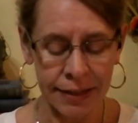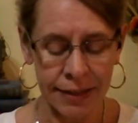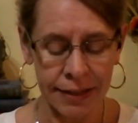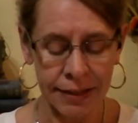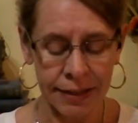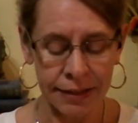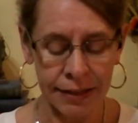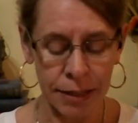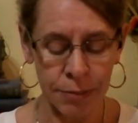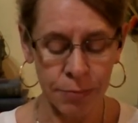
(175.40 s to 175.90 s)

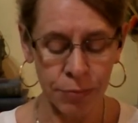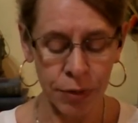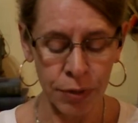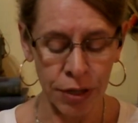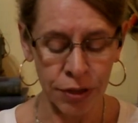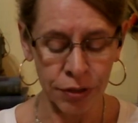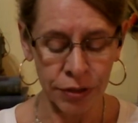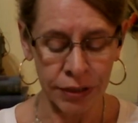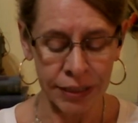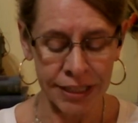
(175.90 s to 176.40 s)
thy
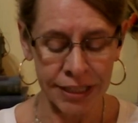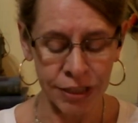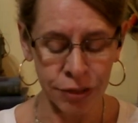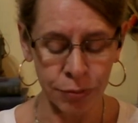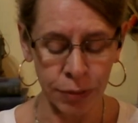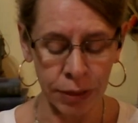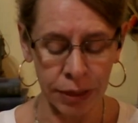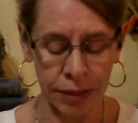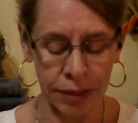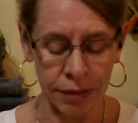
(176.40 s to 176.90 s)
brother
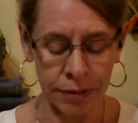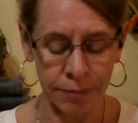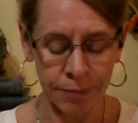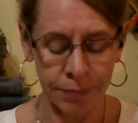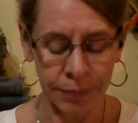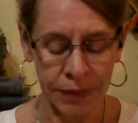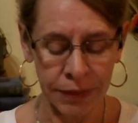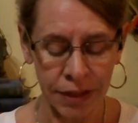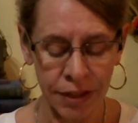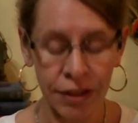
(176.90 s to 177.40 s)
Israel,
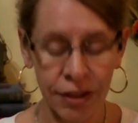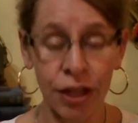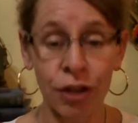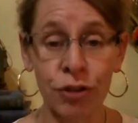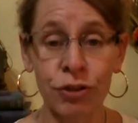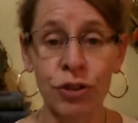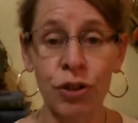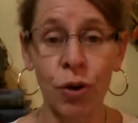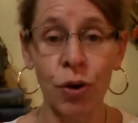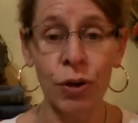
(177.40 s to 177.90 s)
Thou
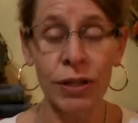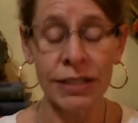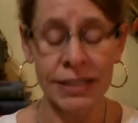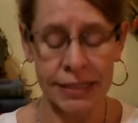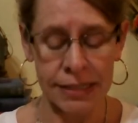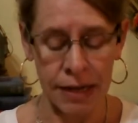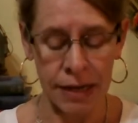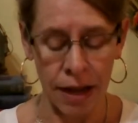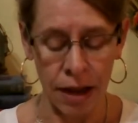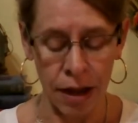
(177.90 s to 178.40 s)

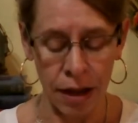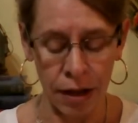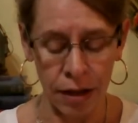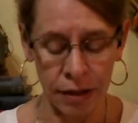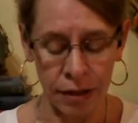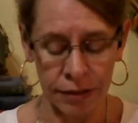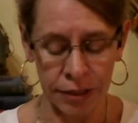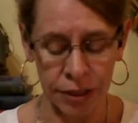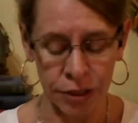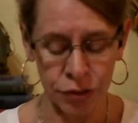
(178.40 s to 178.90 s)
knowest
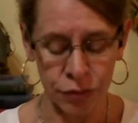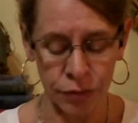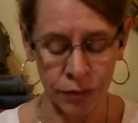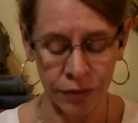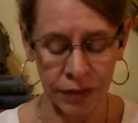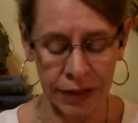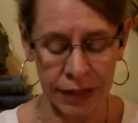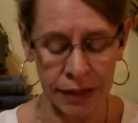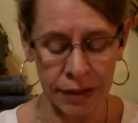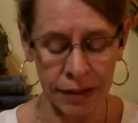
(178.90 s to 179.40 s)
all the
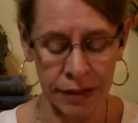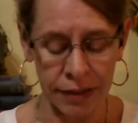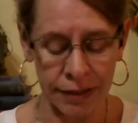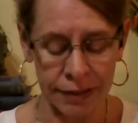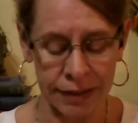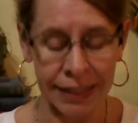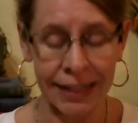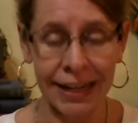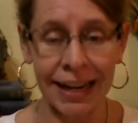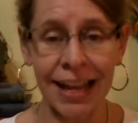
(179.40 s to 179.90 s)
travail
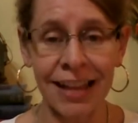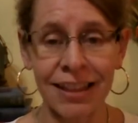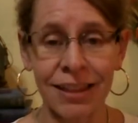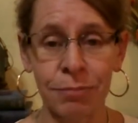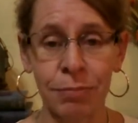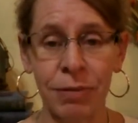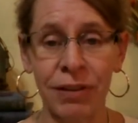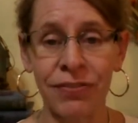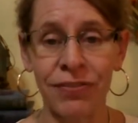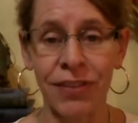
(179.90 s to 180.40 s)
that
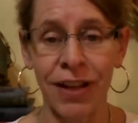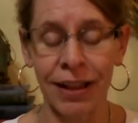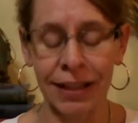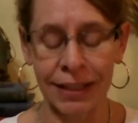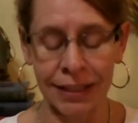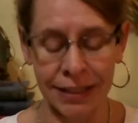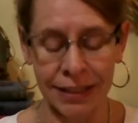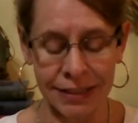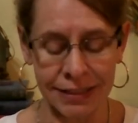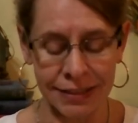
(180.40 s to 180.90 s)
hath
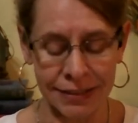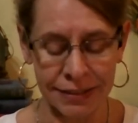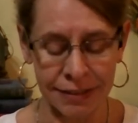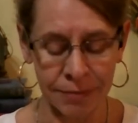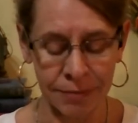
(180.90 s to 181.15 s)
befallen us,